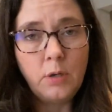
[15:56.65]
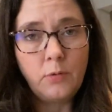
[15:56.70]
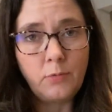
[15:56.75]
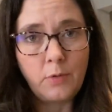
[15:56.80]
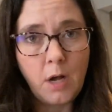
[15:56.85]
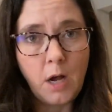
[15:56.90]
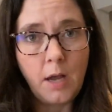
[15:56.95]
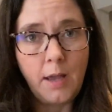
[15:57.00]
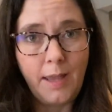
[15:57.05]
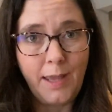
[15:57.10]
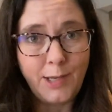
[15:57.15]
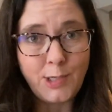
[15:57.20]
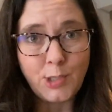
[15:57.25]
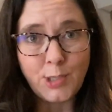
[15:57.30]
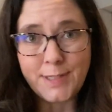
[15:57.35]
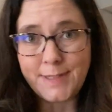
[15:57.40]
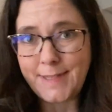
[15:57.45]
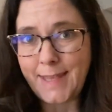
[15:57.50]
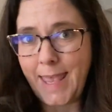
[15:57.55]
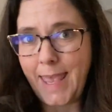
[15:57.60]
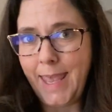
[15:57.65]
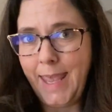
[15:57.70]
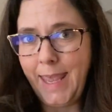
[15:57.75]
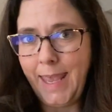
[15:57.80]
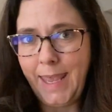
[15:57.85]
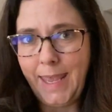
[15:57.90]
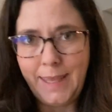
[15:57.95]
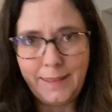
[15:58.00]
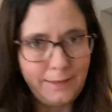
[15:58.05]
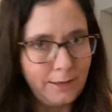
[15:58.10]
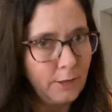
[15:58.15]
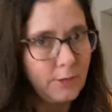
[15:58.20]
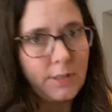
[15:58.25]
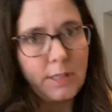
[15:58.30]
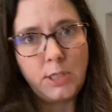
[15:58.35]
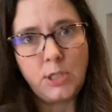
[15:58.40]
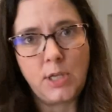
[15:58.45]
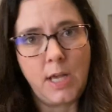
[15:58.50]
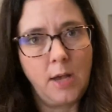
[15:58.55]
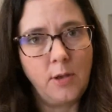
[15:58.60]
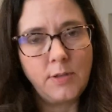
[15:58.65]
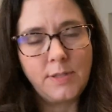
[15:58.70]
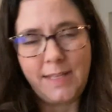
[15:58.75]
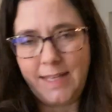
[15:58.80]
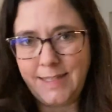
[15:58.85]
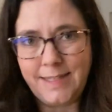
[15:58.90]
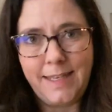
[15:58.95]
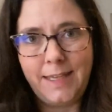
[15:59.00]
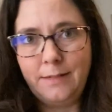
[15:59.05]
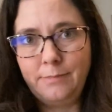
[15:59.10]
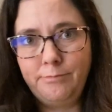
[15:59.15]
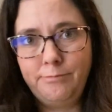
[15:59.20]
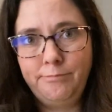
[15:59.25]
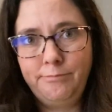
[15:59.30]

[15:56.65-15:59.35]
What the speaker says: raw edges and their dish towels. That's it.